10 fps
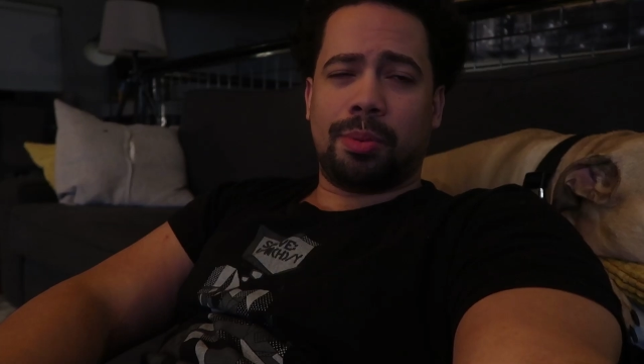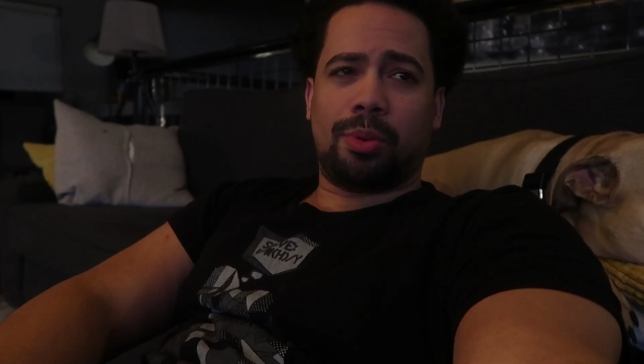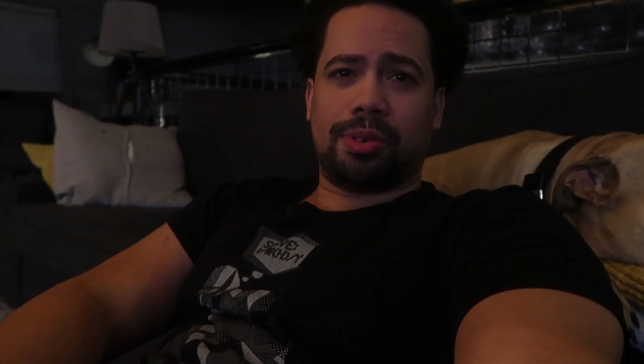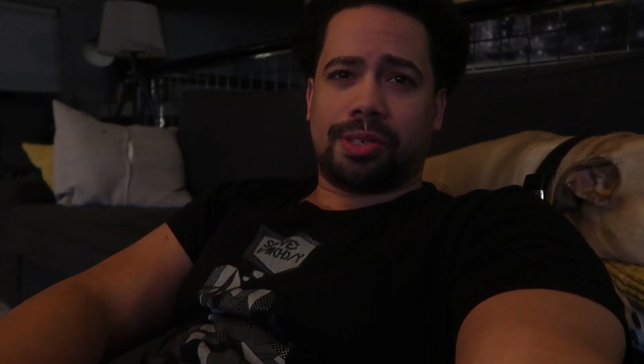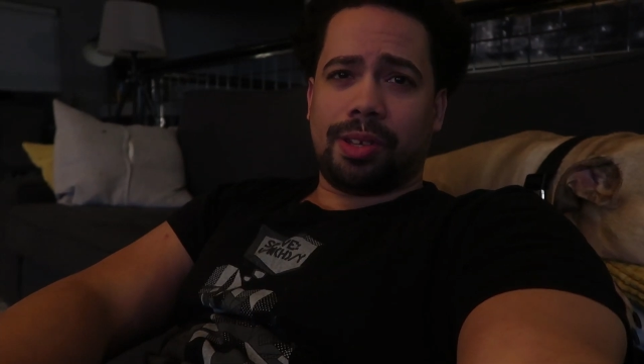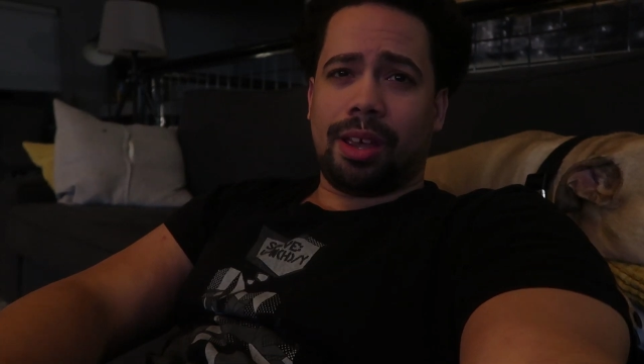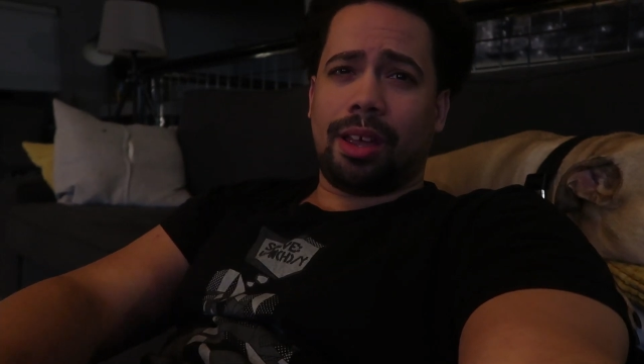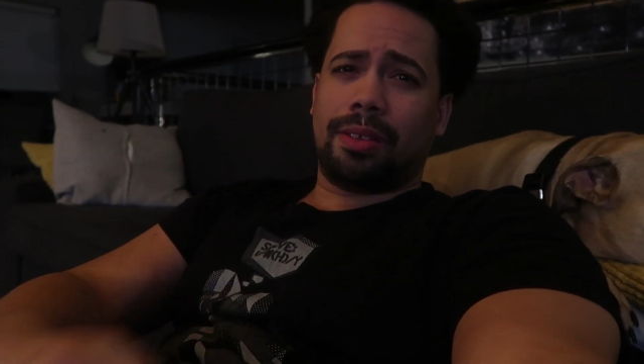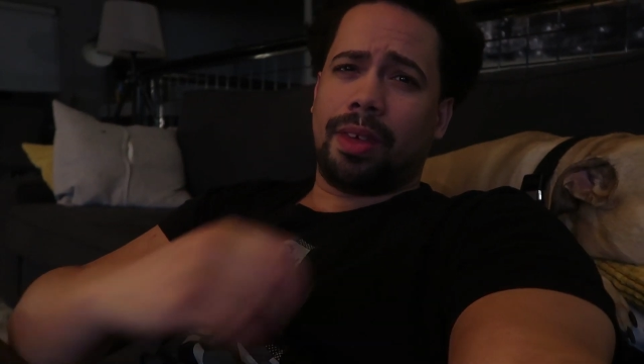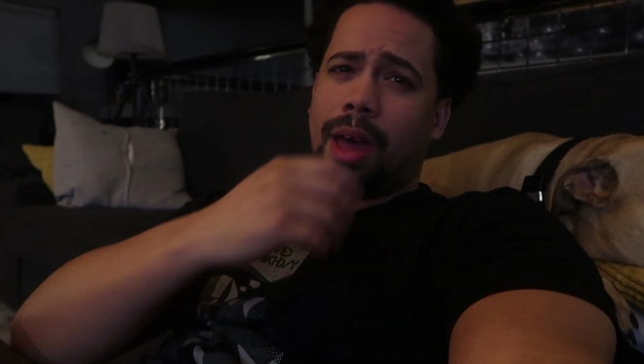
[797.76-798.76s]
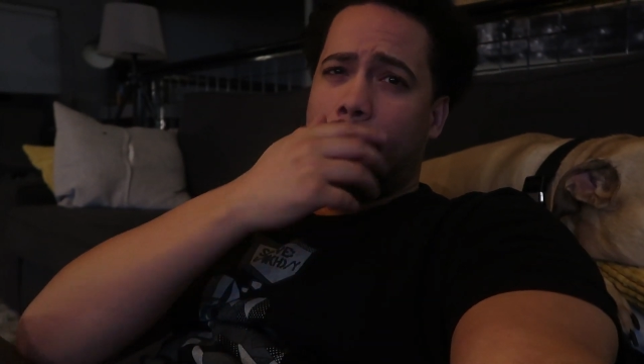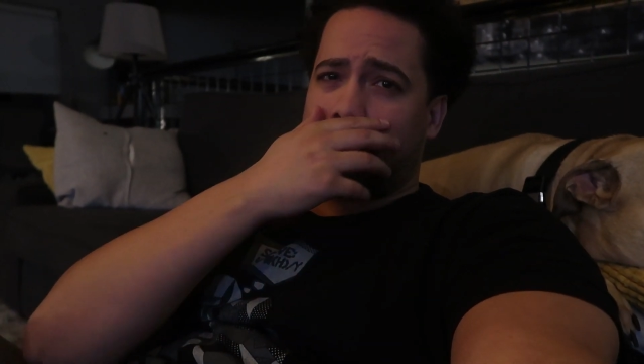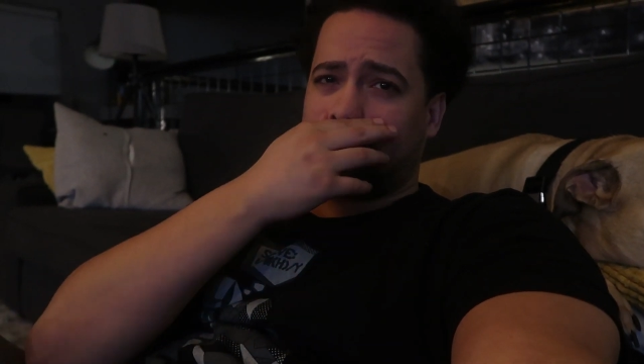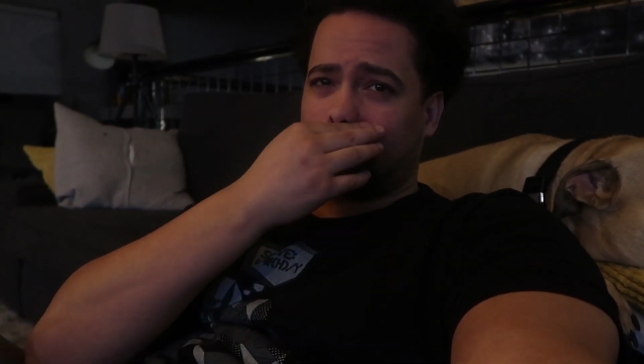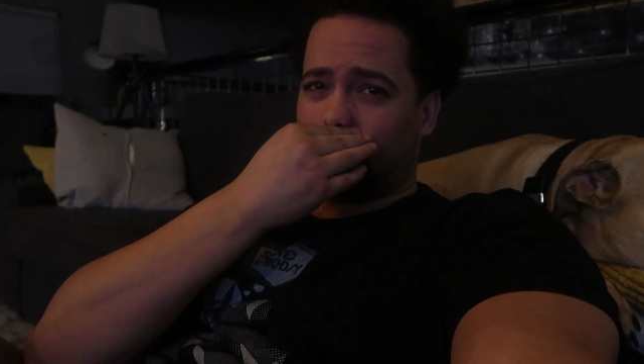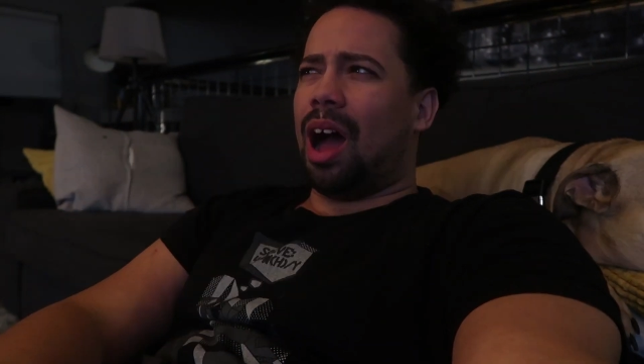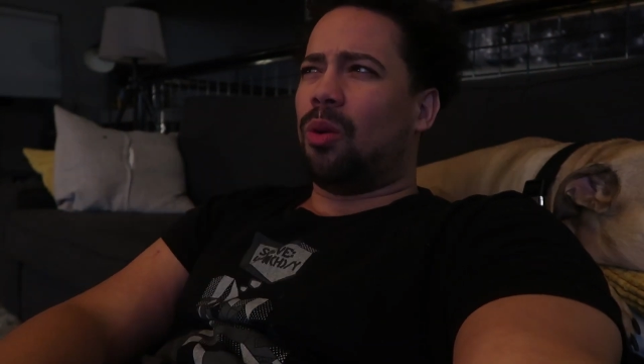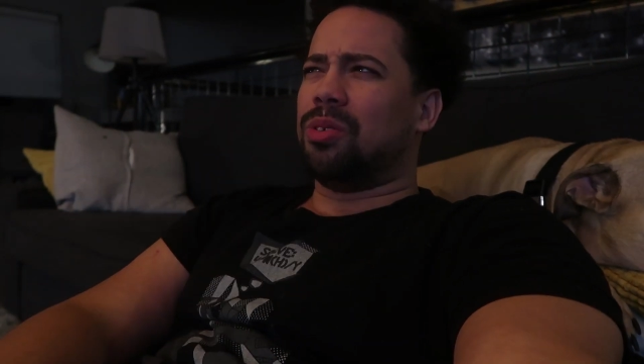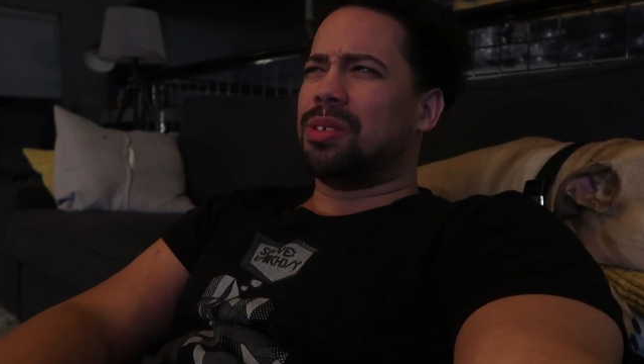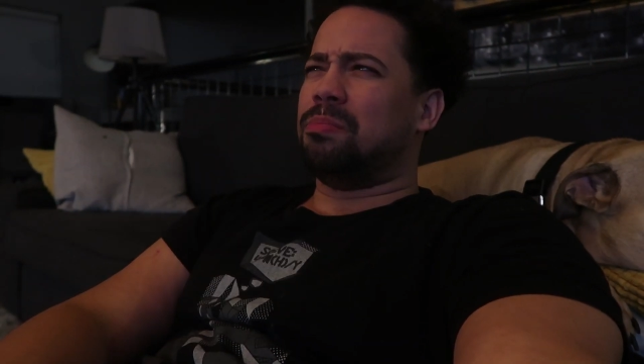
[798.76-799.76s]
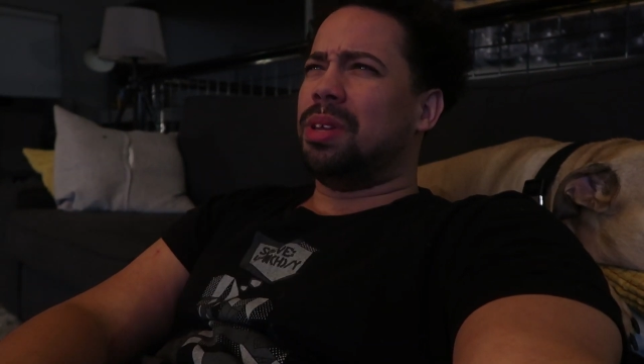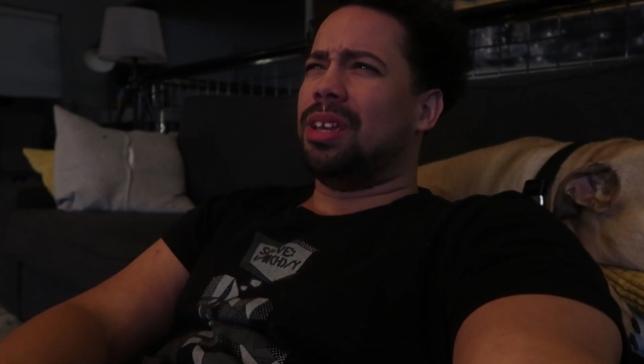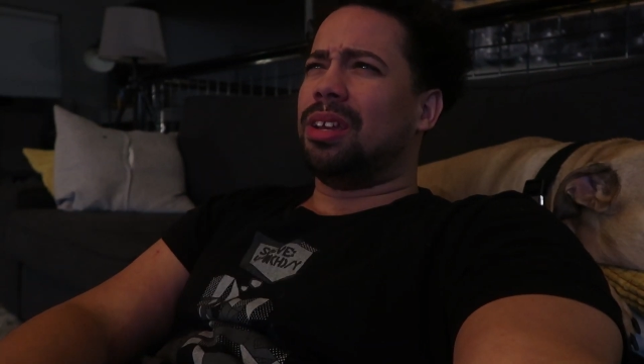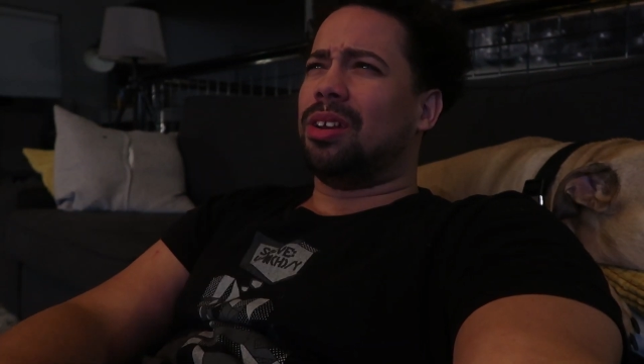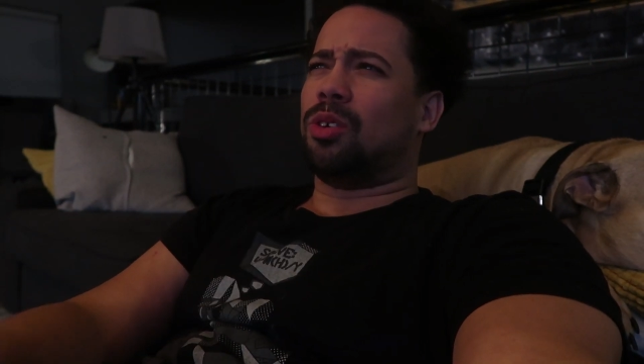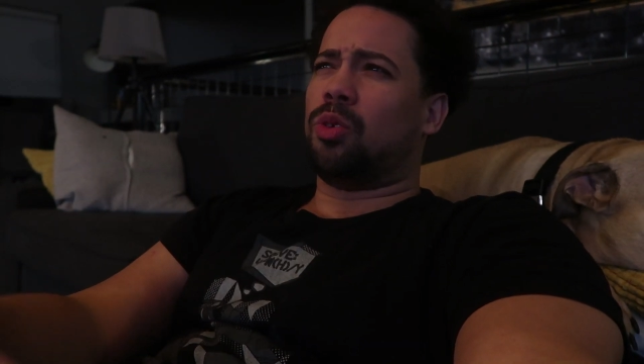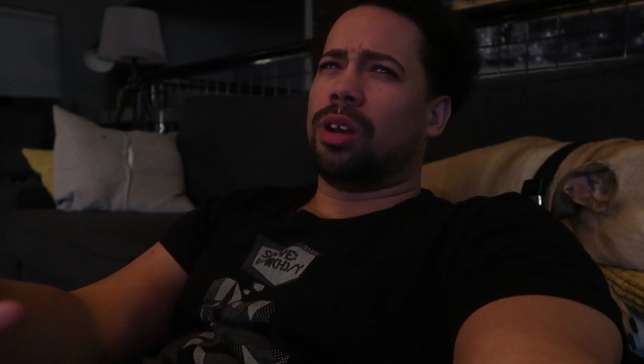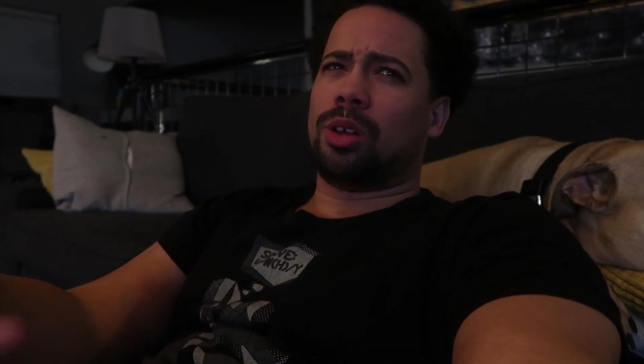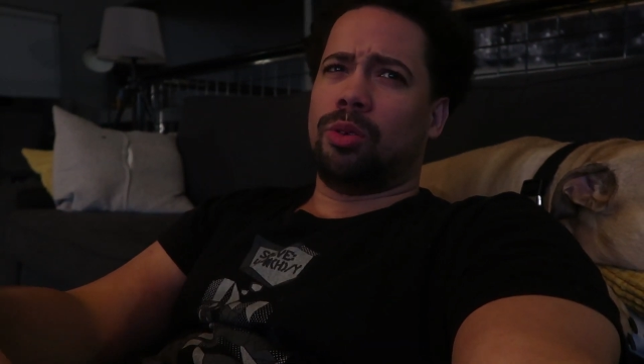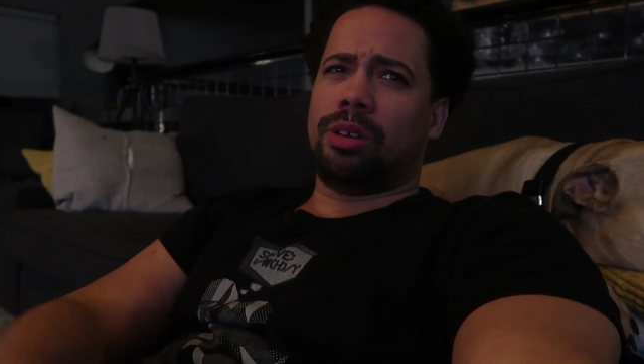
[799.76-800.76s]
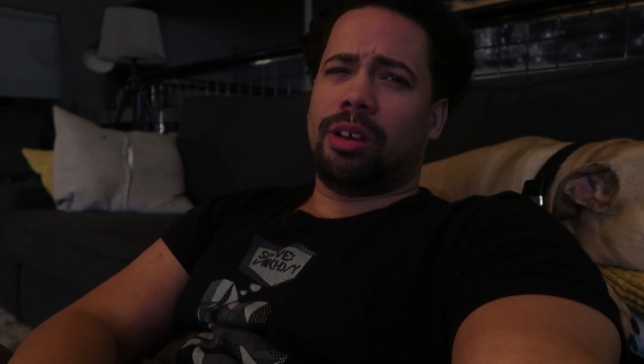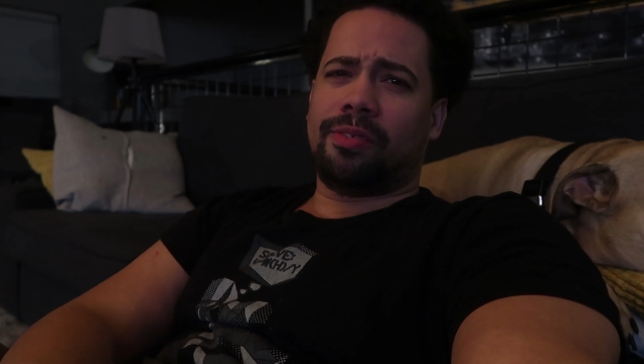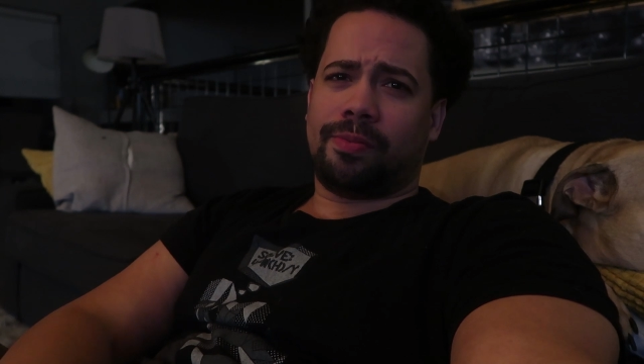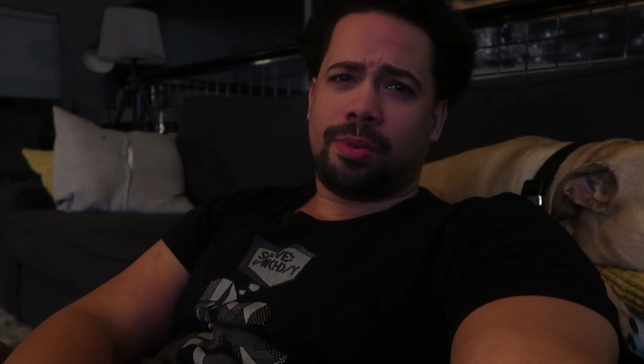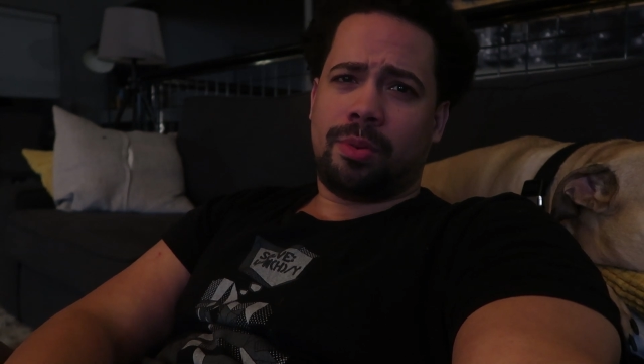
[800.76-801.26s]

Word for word: People were saying that I wasn't being critical enough.